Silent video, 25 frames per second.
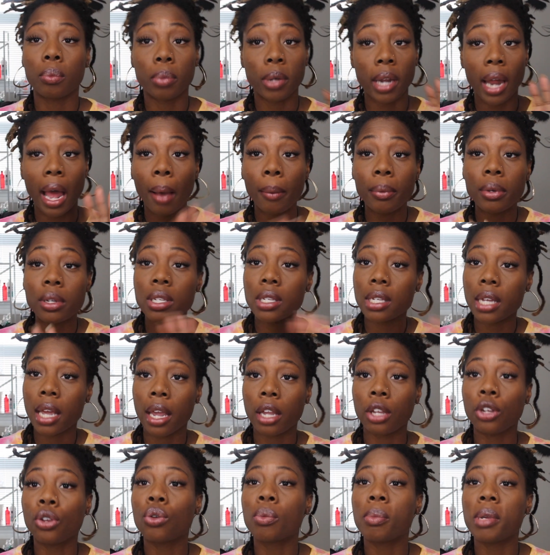but I will
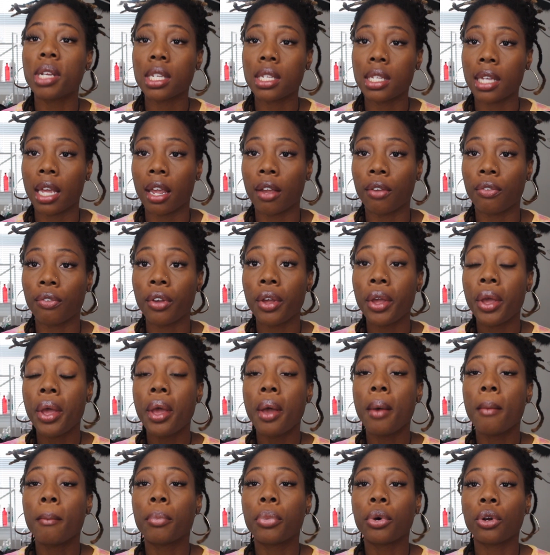say you'll be safe,
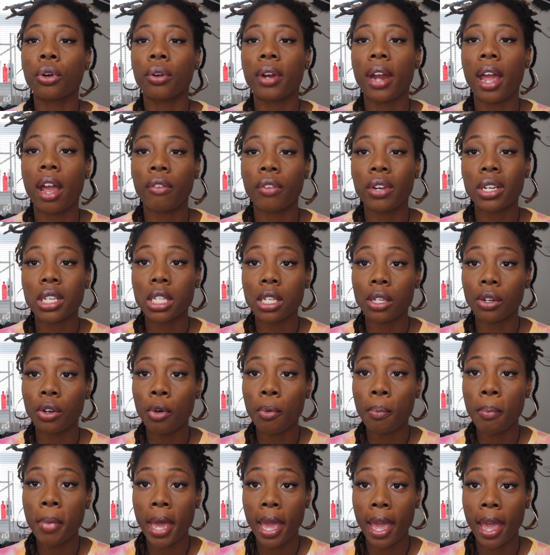put on every
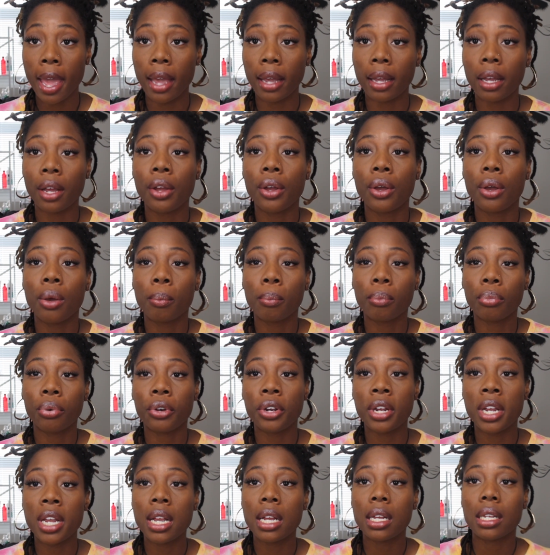single bag
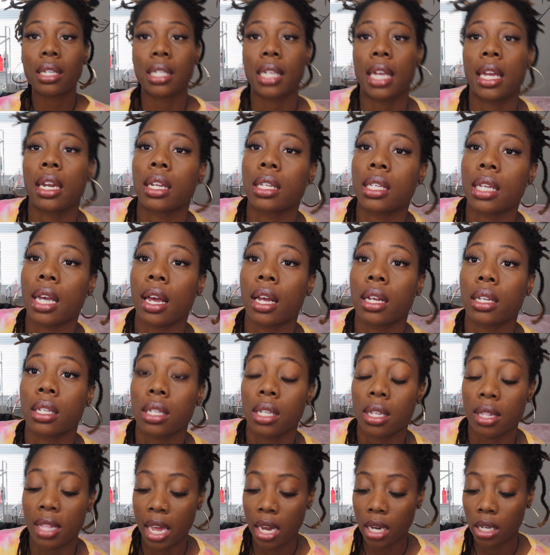
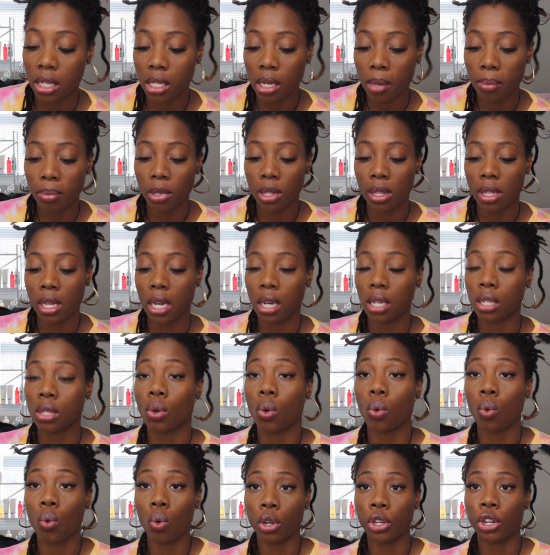pre-sanitized. That is something that
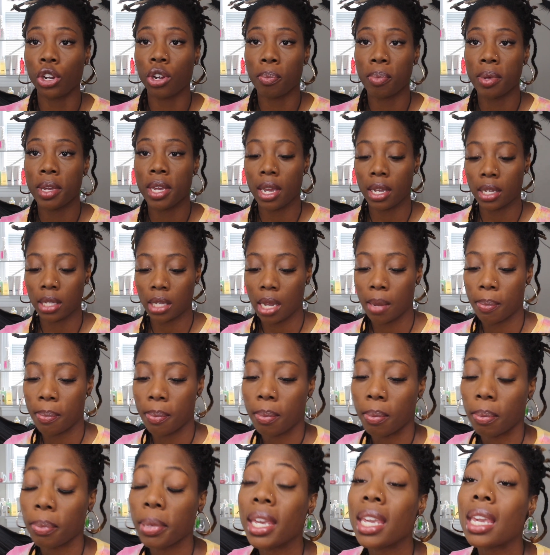is on your
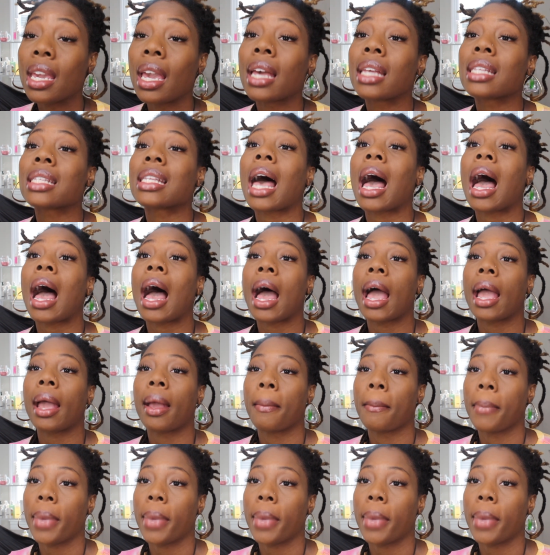PSI